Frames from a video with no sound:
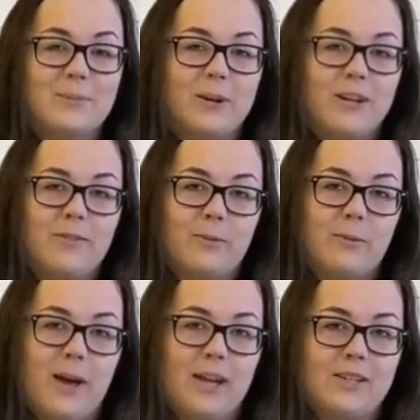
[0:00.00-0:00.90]
Brittany from
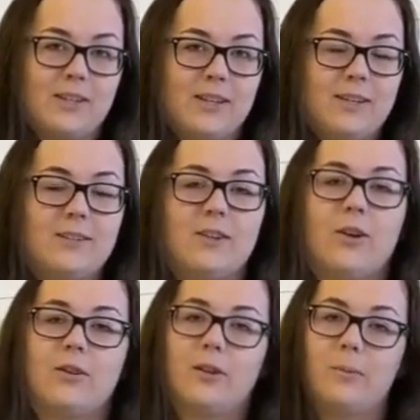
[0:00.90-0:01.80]
Imagine This, an
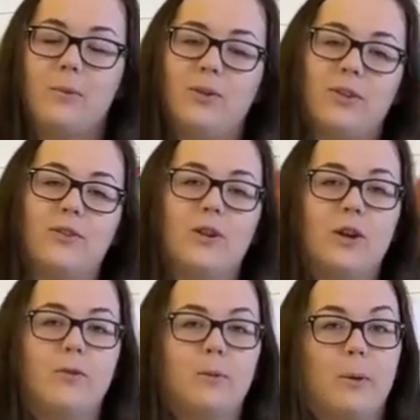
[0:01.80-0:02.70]
art and music
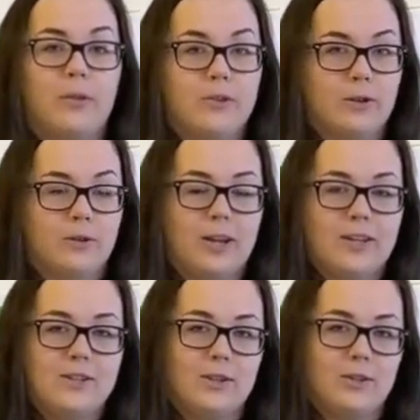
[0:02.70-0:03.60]
studio for both adults
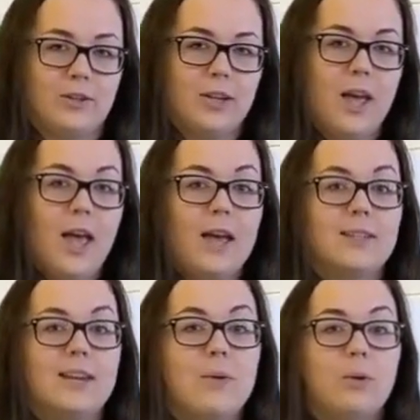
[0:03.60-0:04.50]
and children.
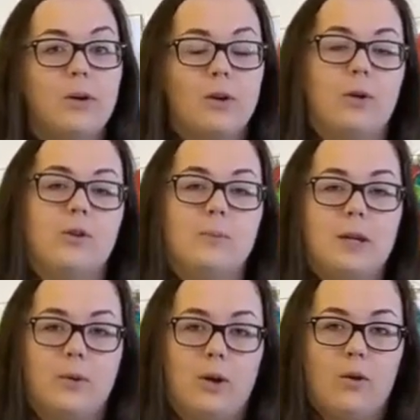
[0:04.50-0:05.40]
Today we are going to be
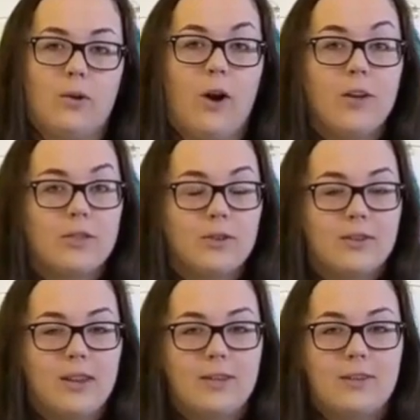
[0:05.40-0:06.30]
going over Art
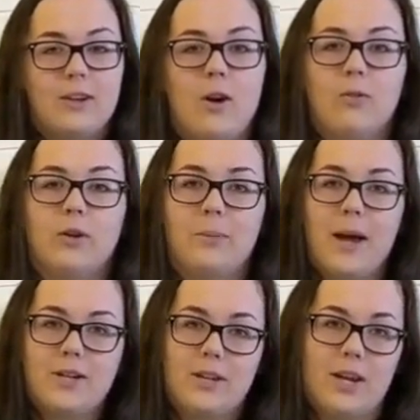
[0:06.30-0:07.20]
3's lesson over
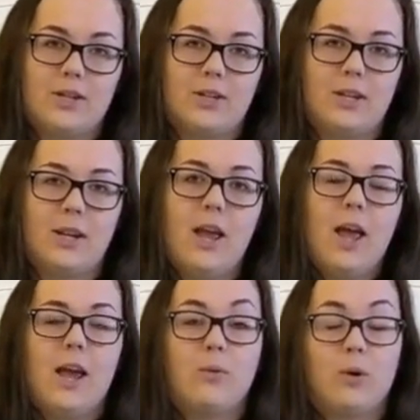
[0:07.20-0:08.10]
imagination
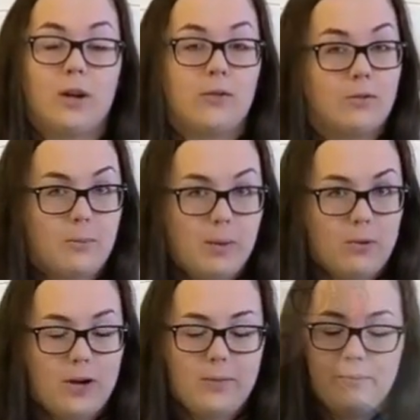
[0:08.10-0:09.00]
and working from memory.